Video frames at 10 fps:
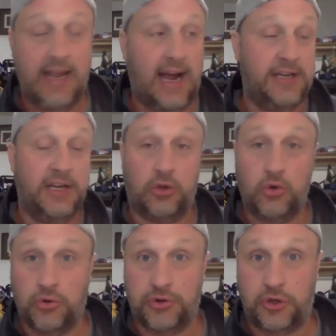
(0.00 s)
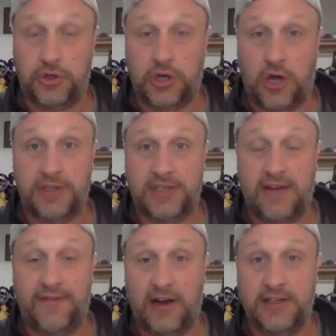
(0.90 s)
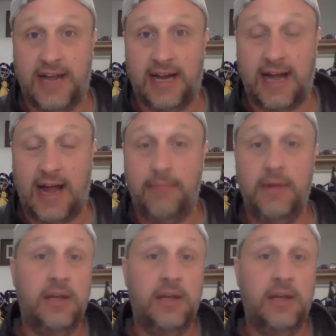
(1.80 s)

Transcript: I did a Google search on signfairies.com.